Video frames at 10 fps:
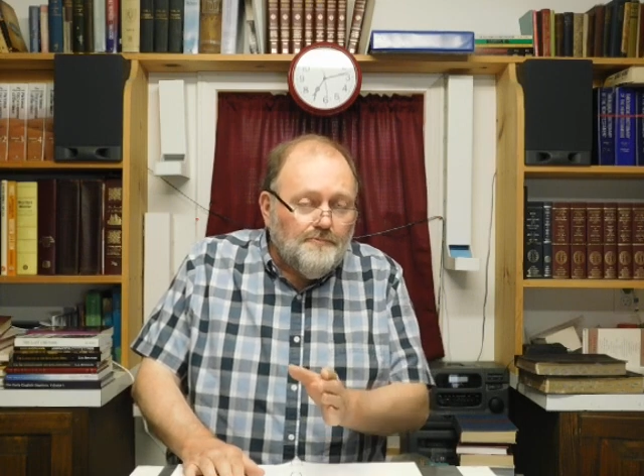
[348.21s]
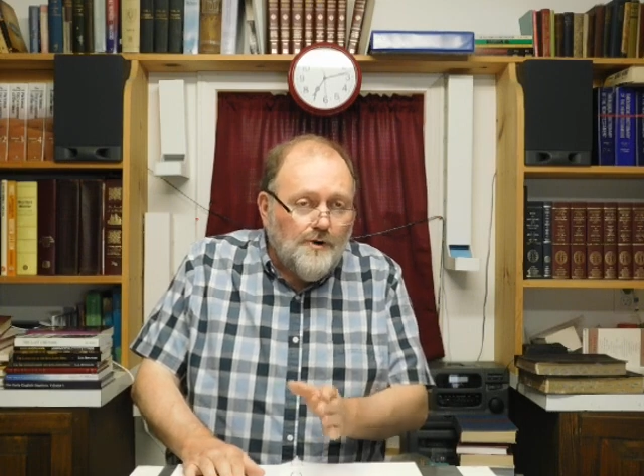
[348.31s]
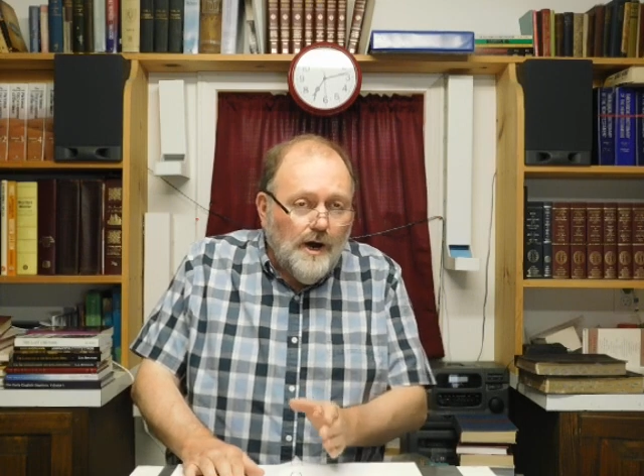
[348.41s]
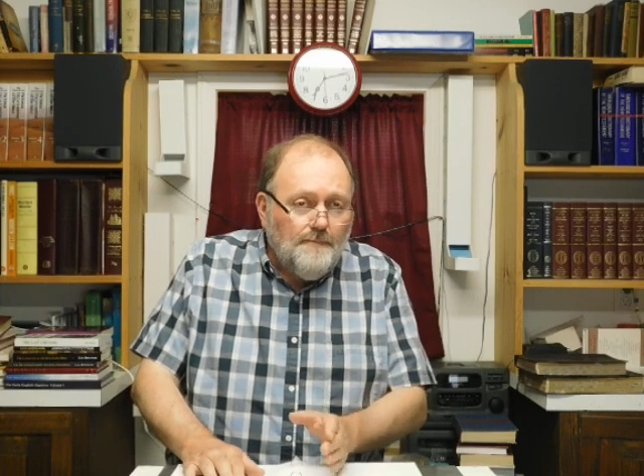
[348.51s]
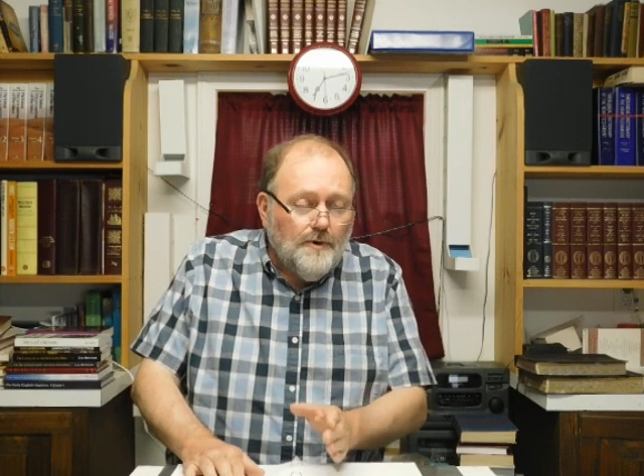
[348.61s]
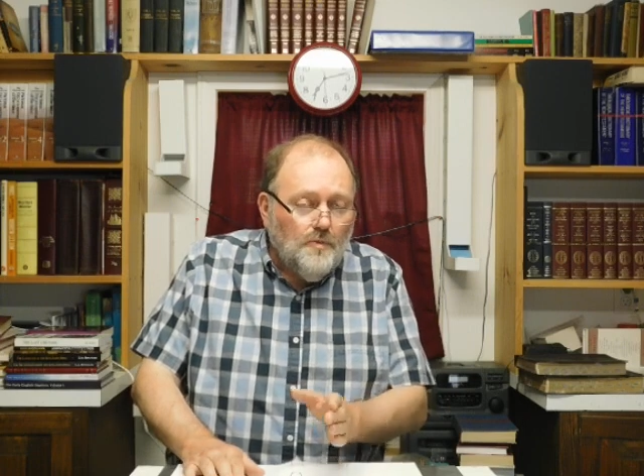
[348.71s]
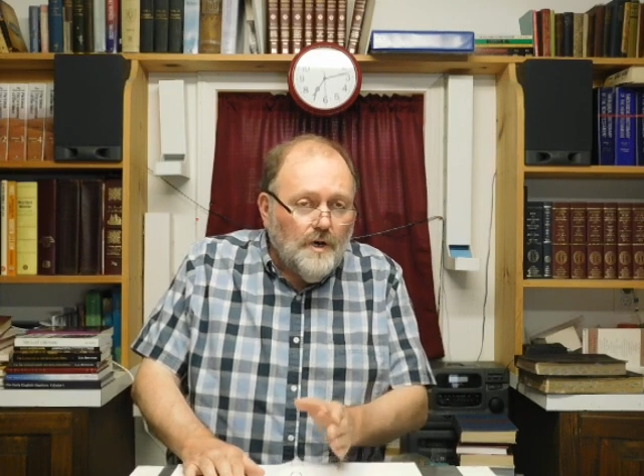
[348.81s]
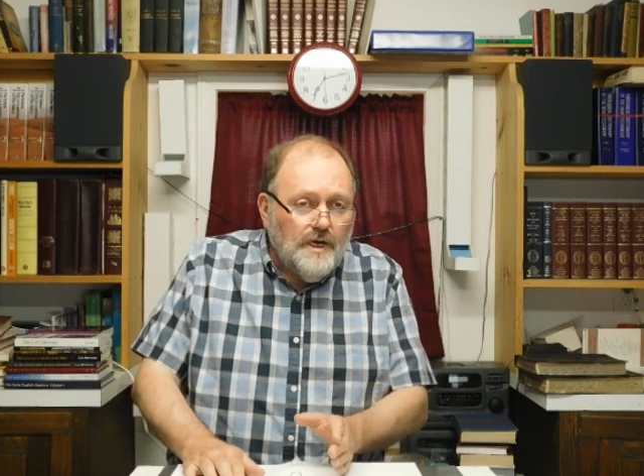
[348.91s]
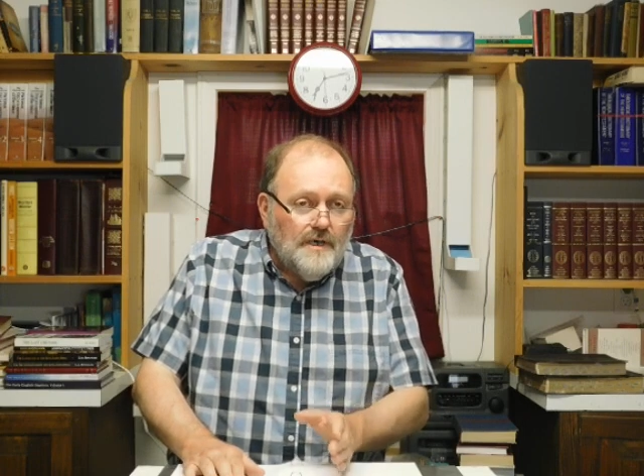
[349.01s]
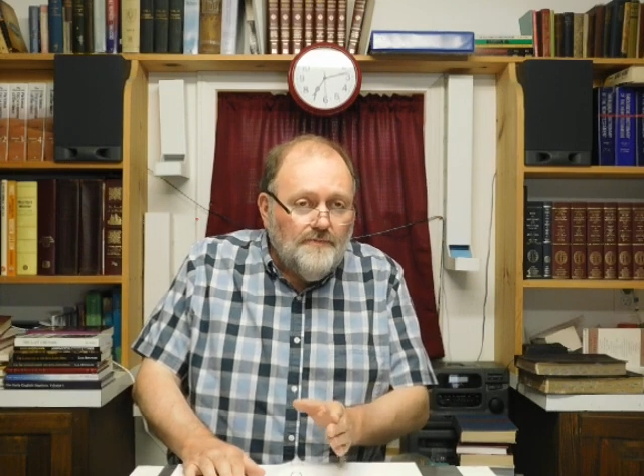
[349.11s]
proper
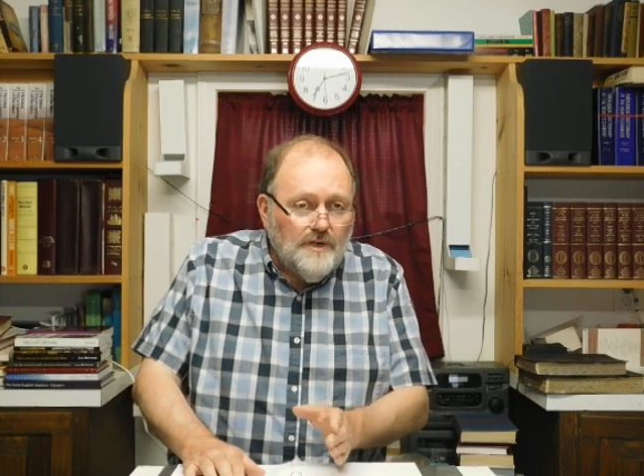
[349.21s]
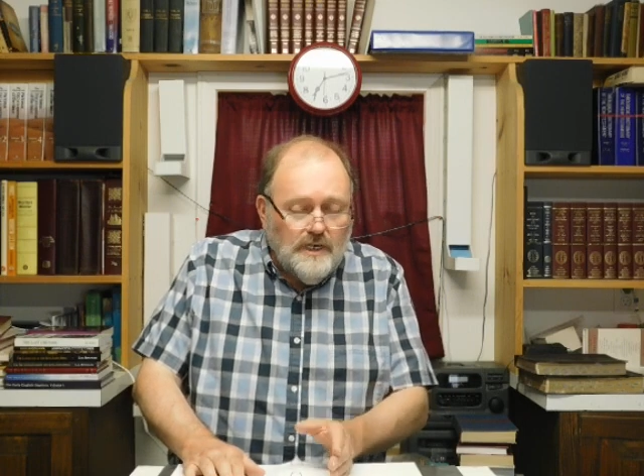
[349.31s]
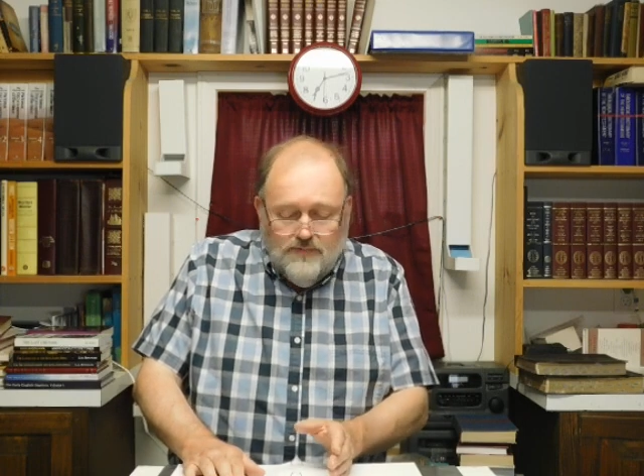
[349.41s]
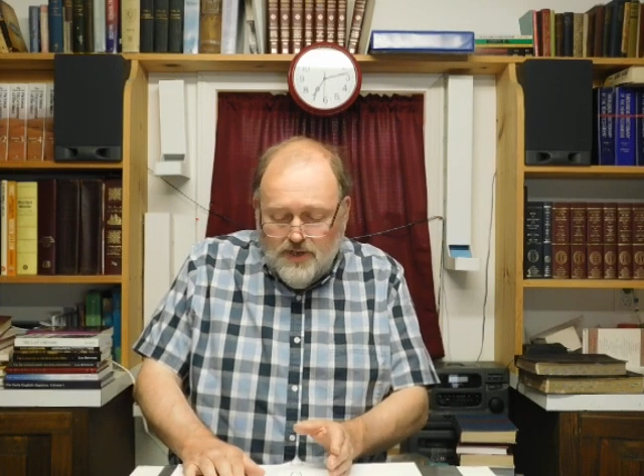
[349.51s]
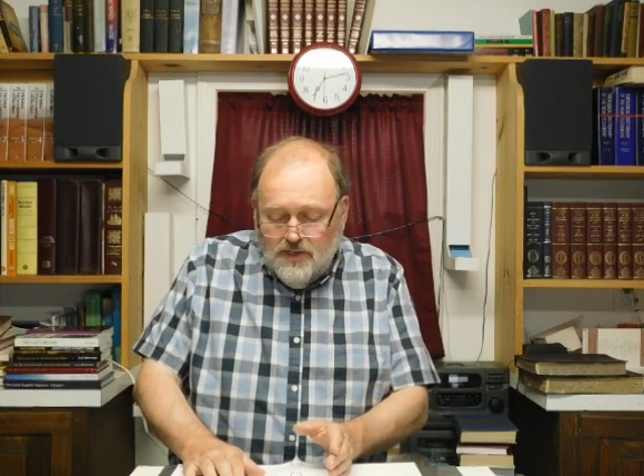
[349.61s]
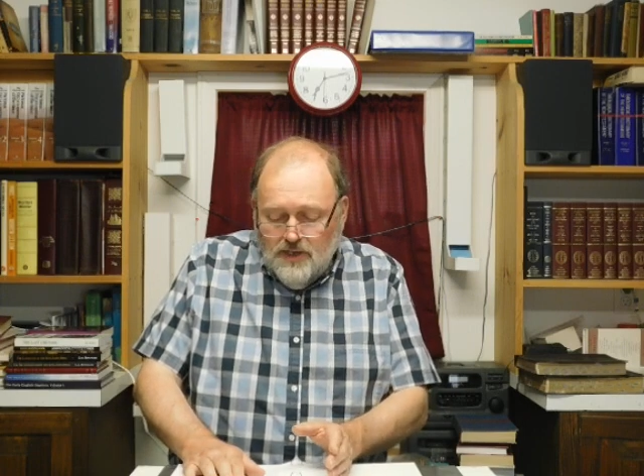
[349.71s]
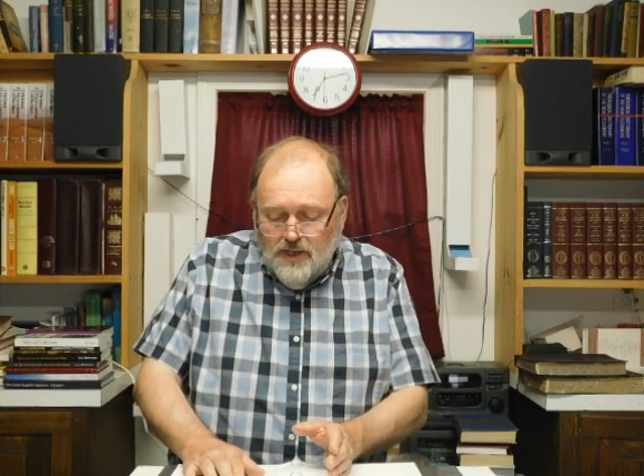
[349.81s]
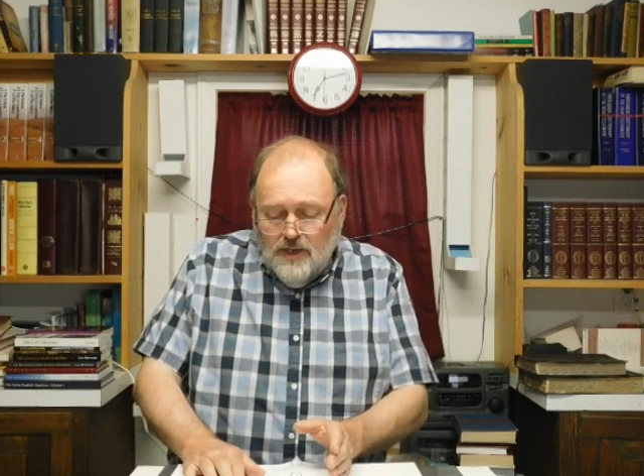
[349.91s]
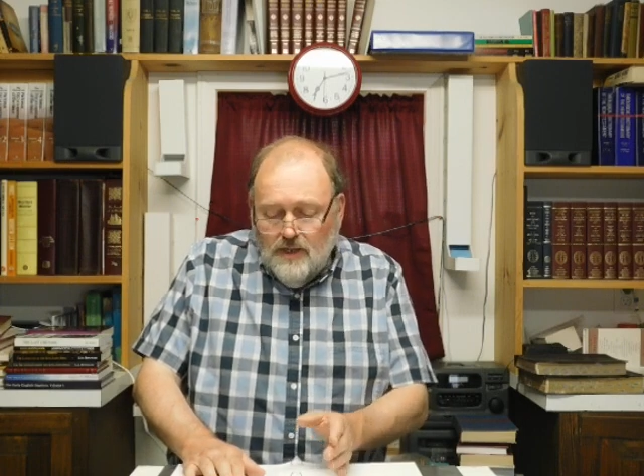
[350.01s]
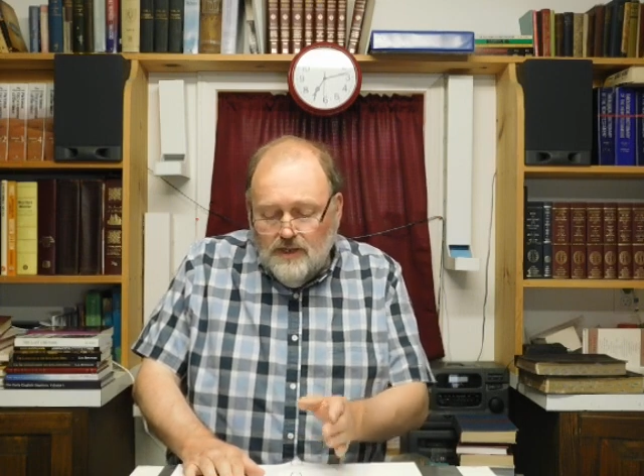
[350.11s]
way of living
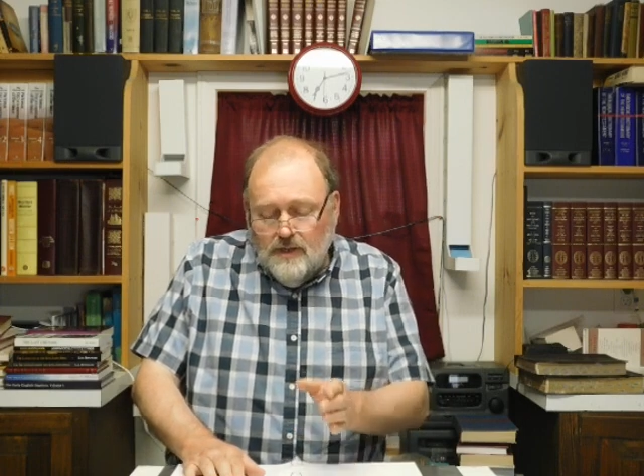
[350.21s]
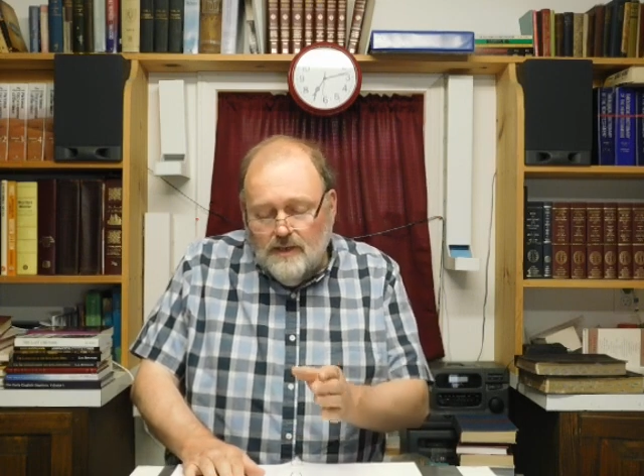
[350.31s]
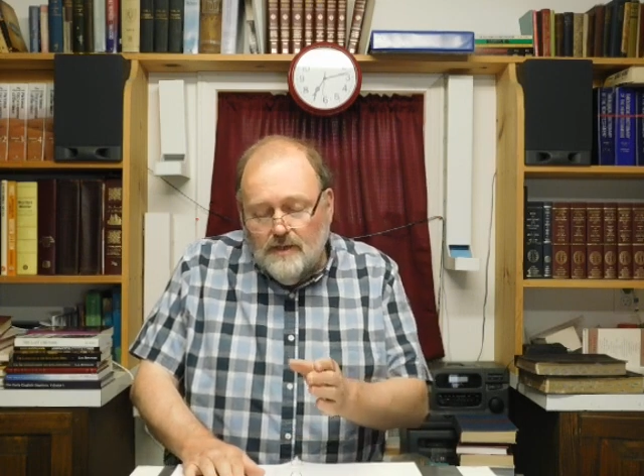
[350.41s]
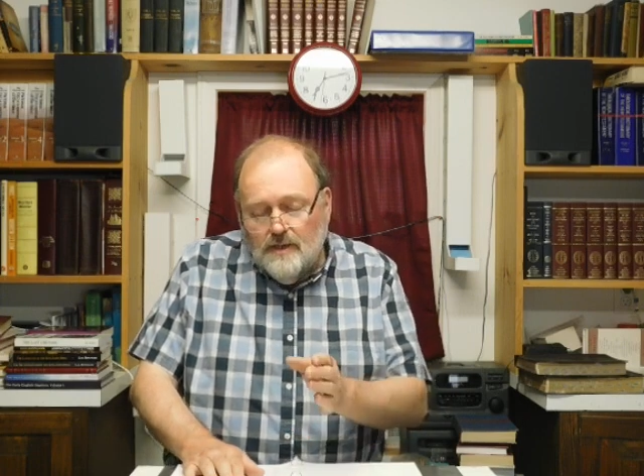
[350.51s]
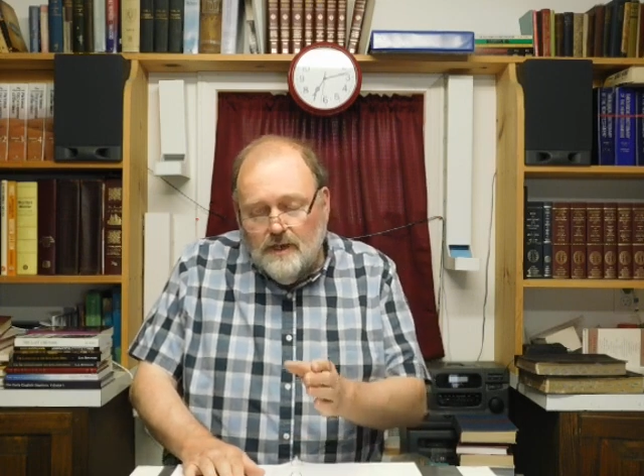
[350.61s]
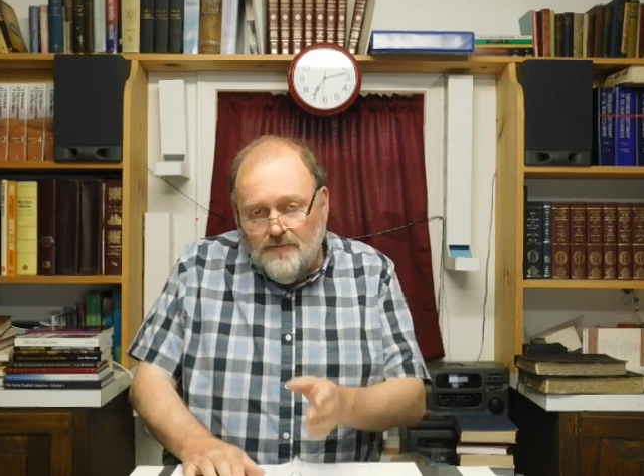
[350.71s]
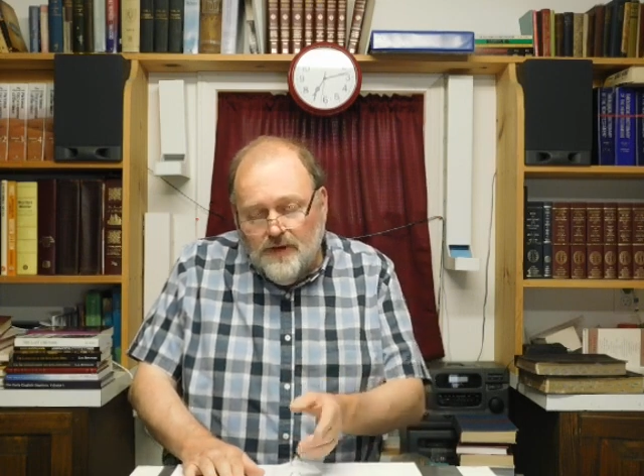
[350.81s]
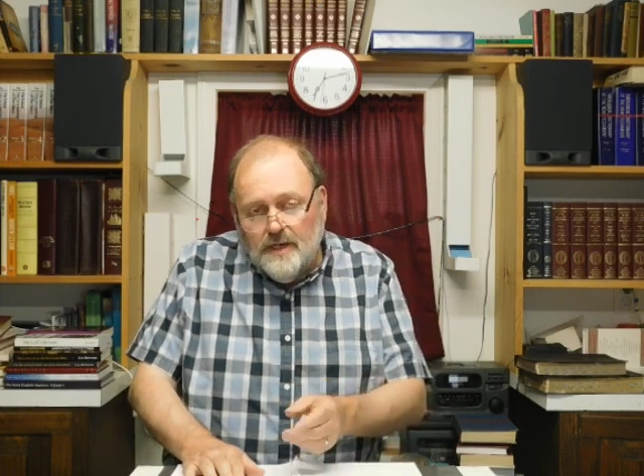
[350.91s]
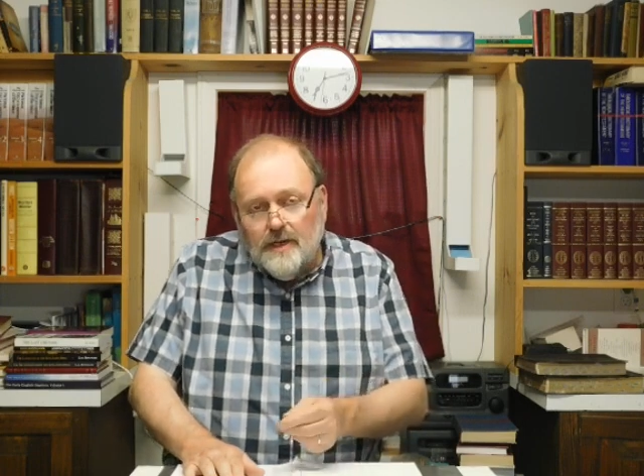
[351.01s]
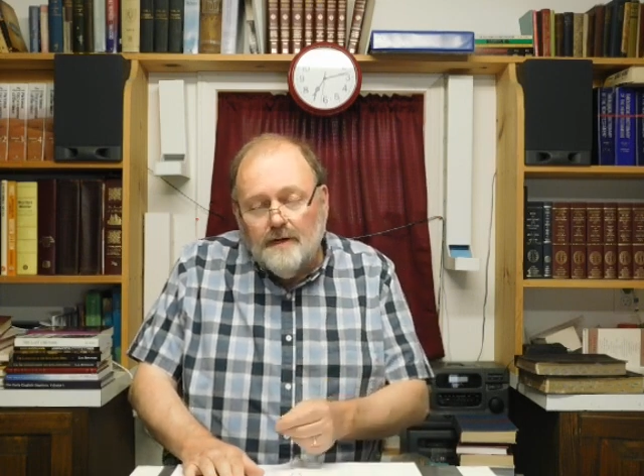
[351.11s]
and
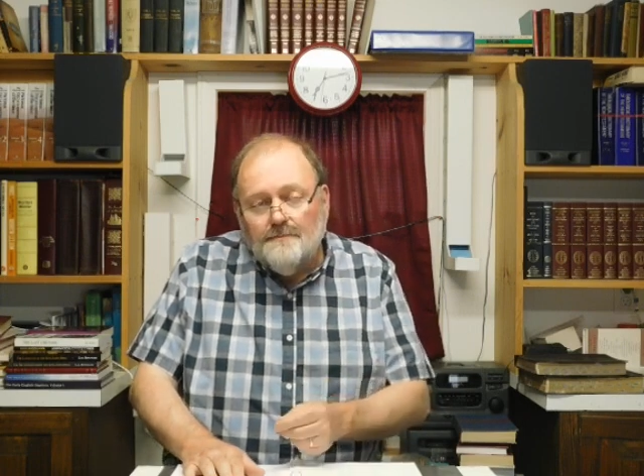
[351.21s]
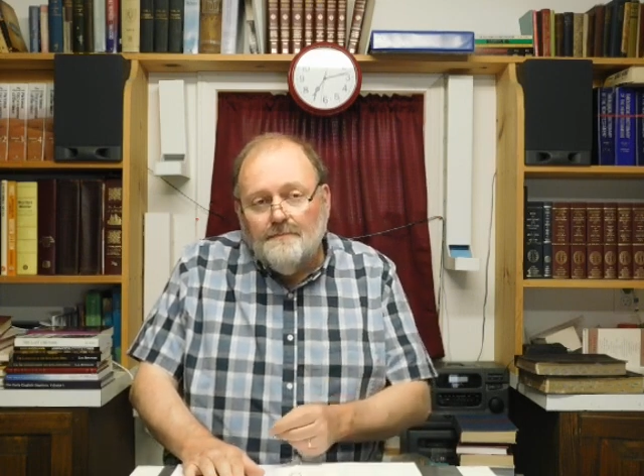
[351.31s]
thinking.